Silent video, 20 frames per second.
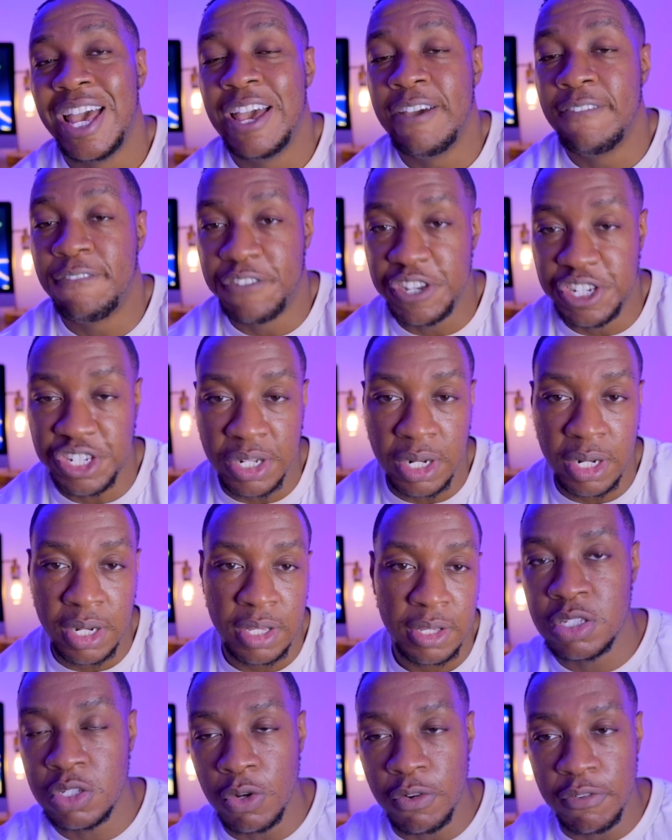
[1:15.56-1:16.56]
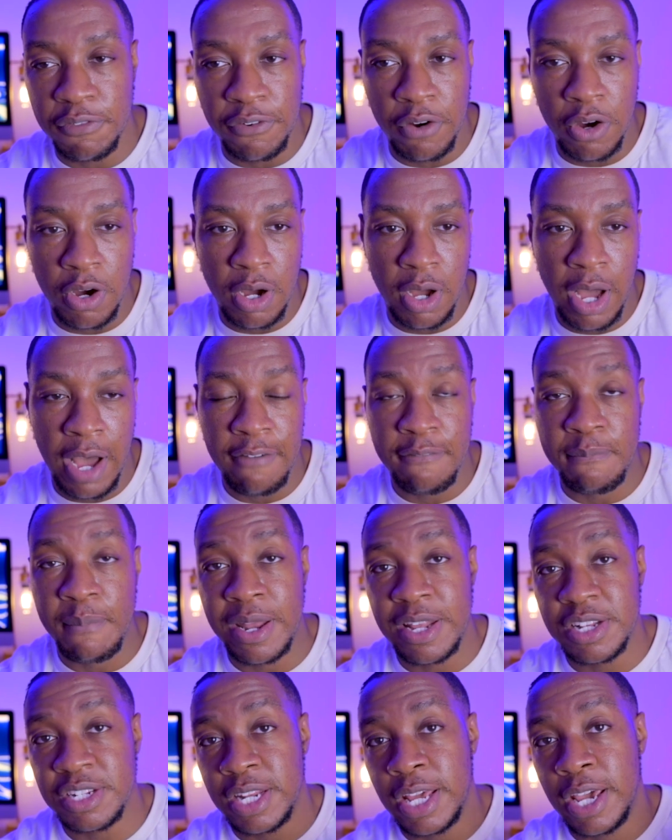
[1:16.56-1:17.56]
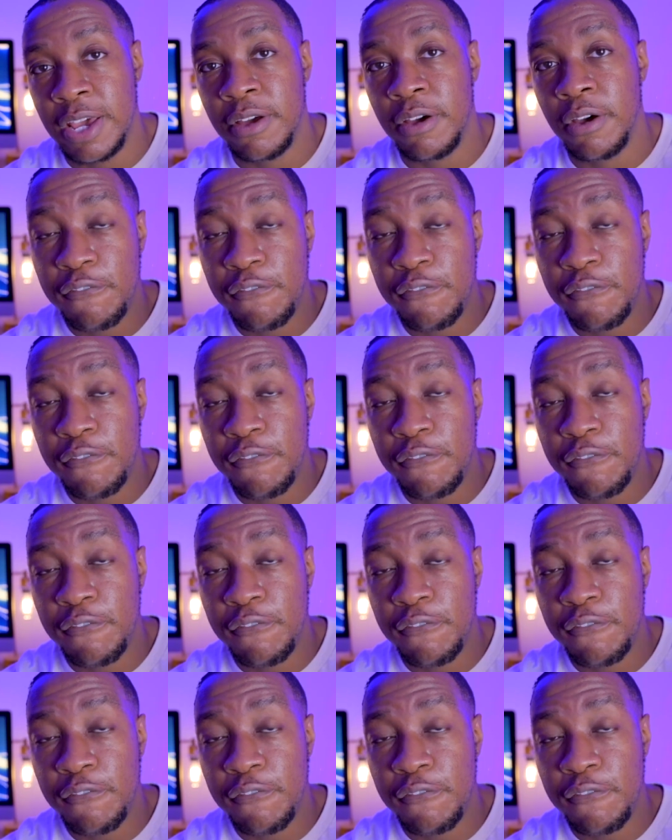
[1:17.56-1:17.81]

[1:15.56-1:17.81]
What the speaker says: efficiently. So far, I've managed to hit